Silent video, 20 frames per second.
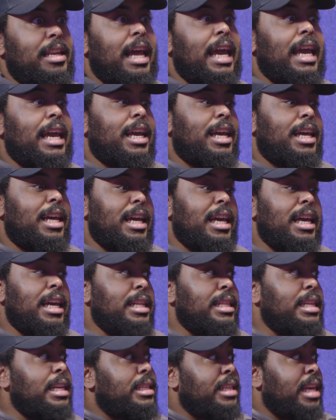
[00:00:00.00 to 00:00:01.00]
Like,
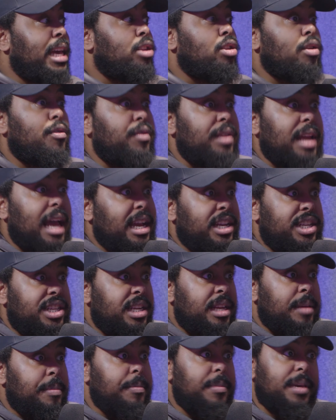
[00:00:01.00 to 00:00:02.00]
this kicked off with
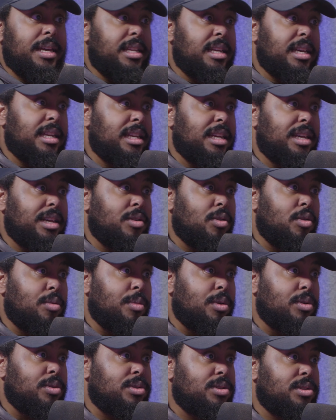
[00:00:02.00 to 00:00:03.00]
action immediately,
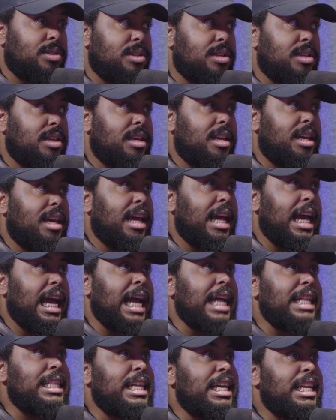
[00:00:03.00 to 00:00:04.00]
almost.
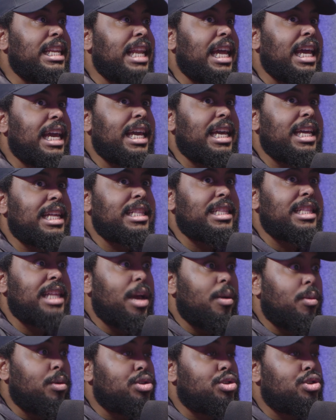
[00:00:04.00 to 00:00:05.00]
And then, like,
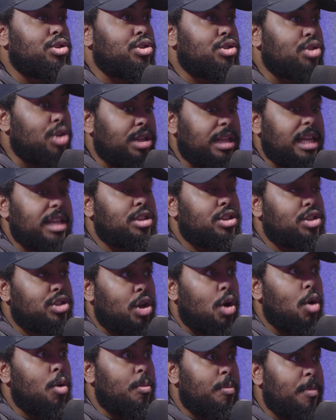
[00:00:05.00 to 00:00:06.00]
there's
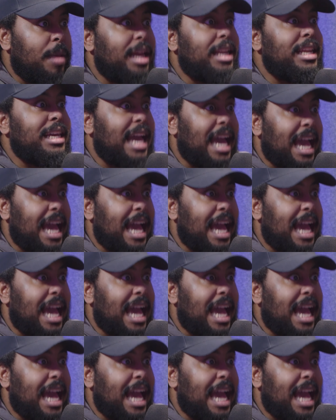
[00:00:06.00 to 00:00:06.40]
so many